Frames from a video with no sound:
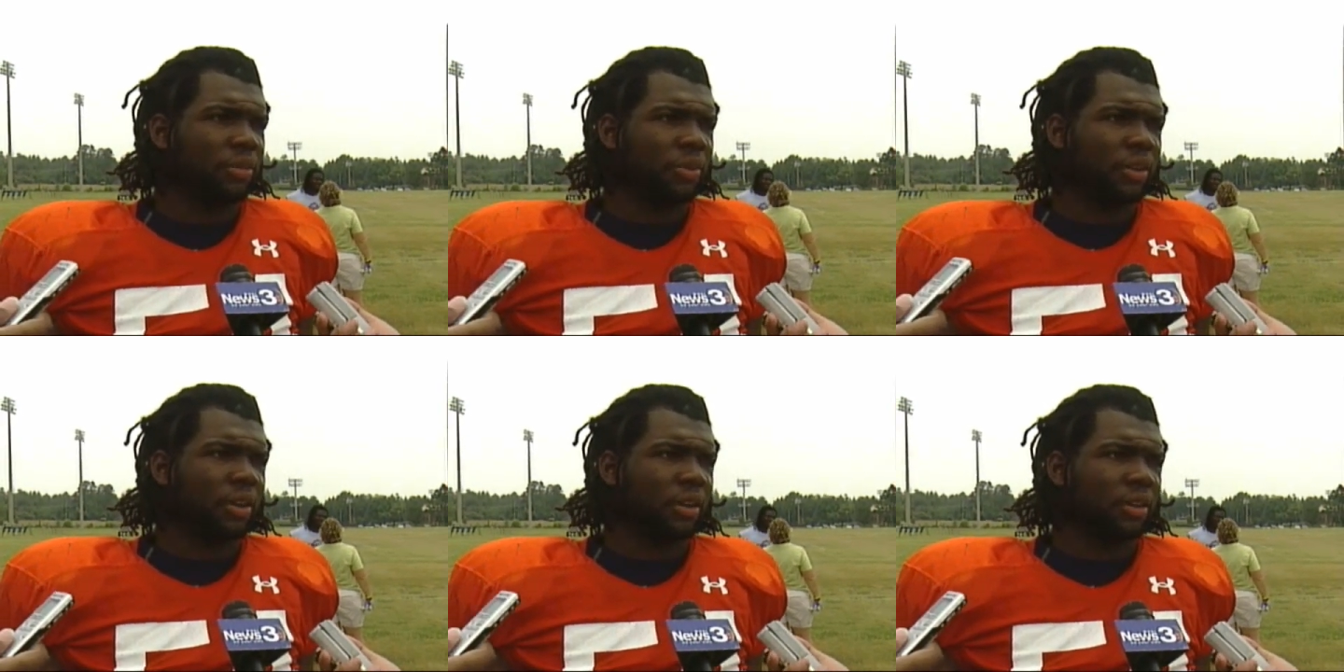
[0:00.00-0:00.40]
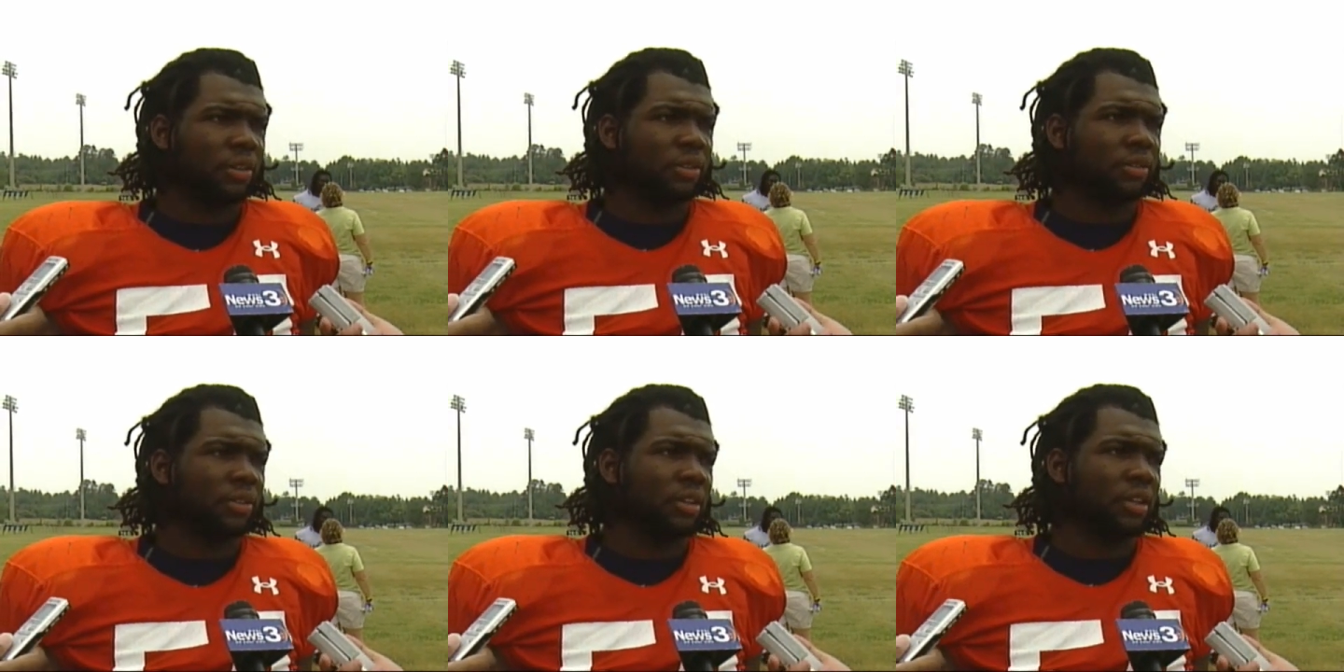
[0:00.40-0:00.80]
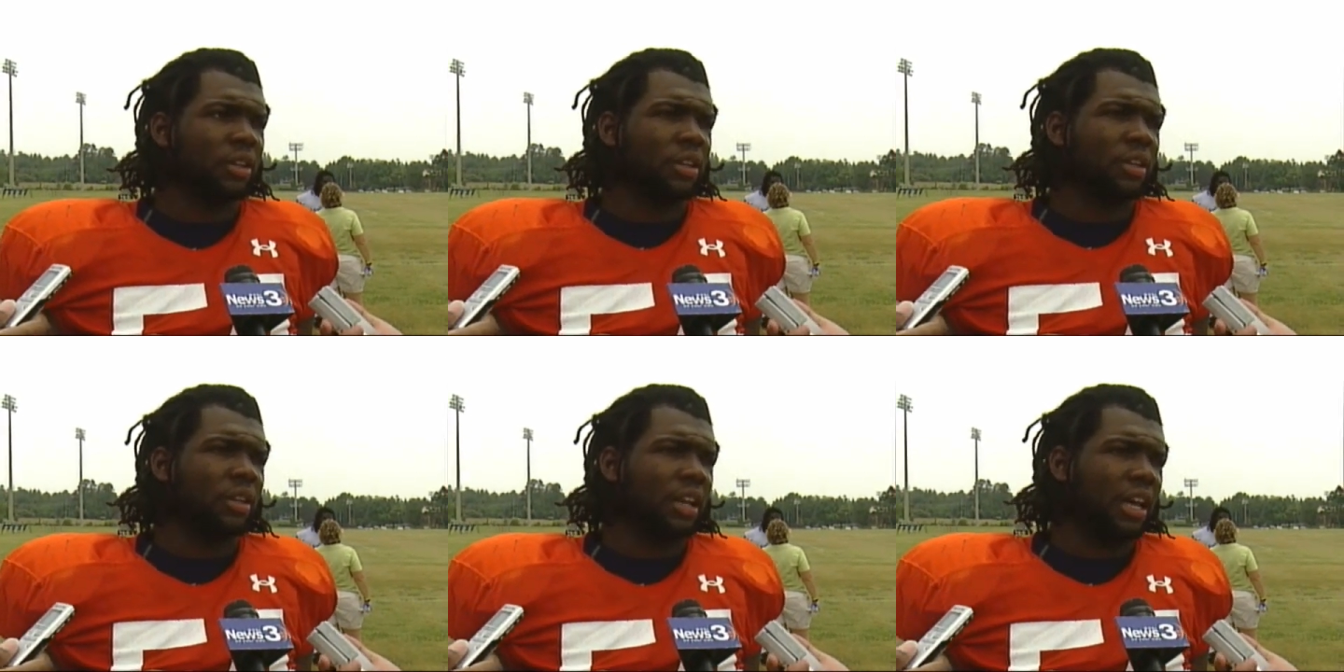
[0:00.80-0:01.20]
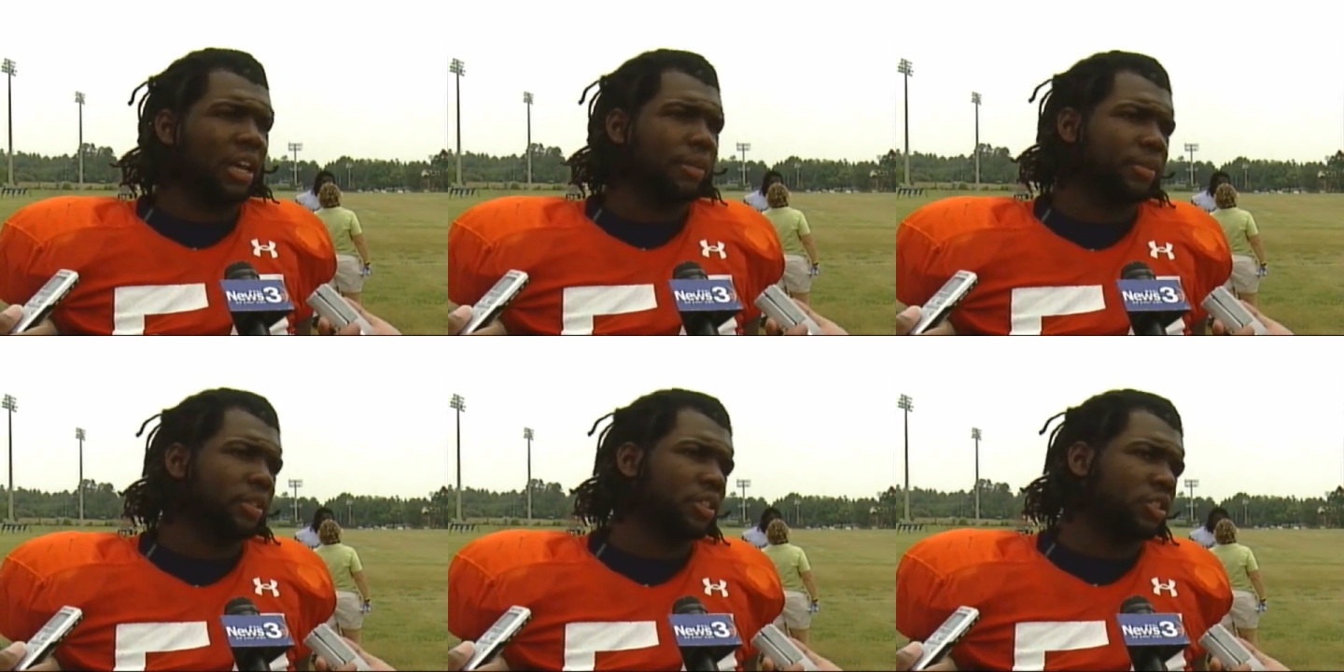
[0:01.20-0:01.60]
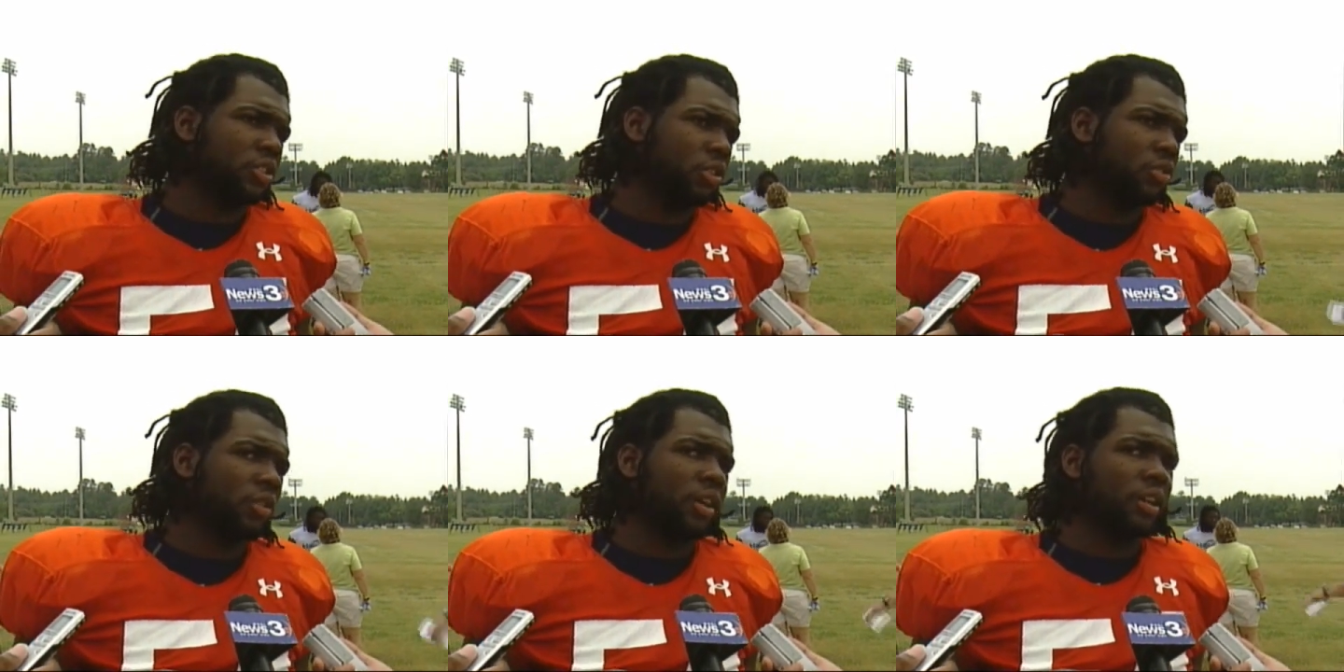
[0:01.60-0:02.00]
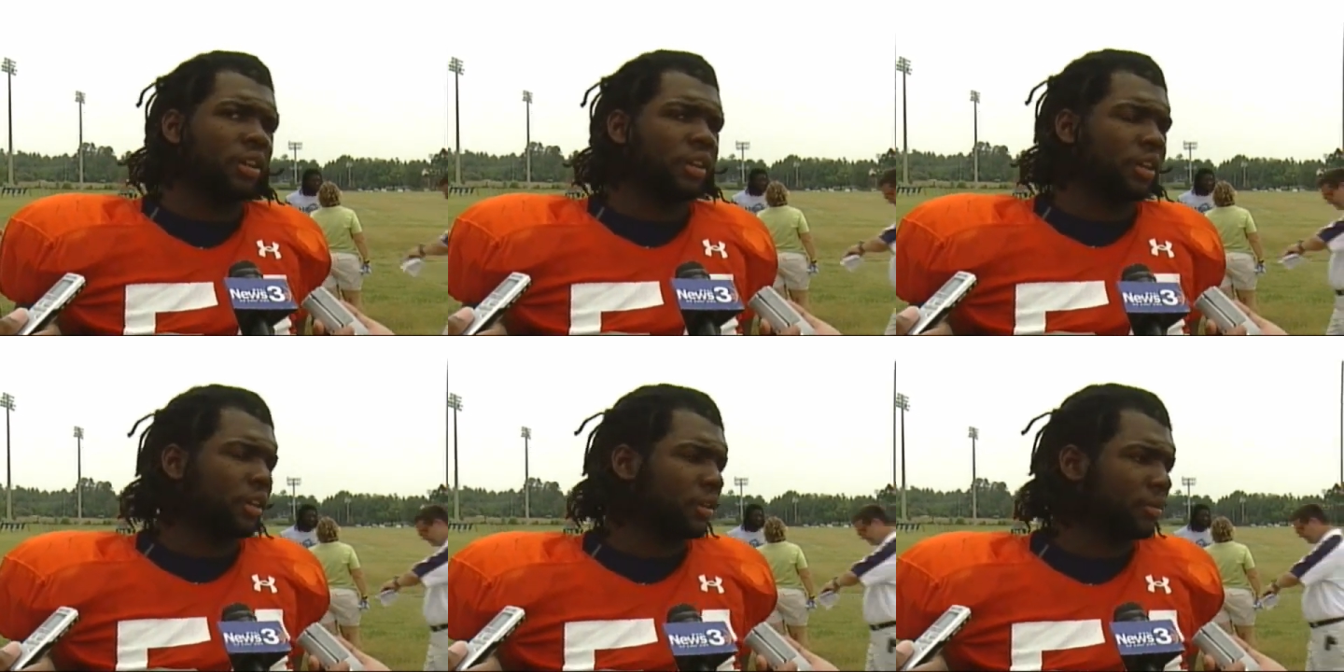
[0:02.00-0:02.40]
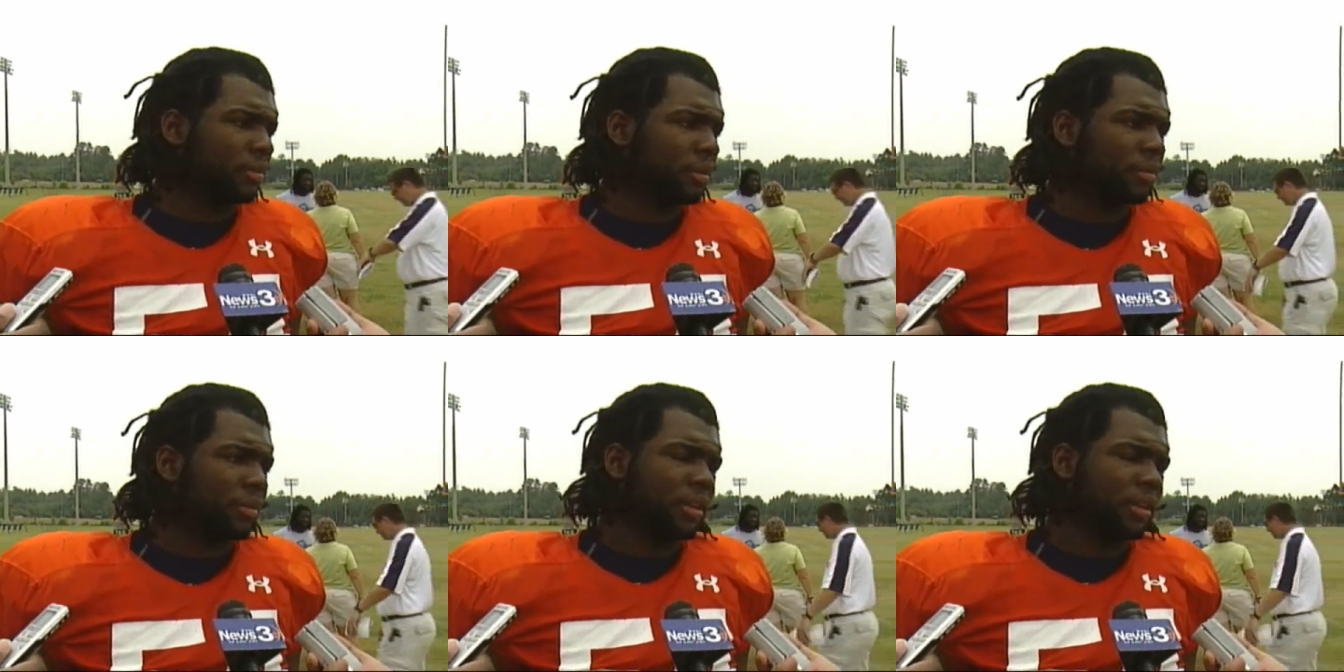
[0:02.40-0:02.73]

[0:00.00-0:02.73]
we're gonna line up and just go right here at him.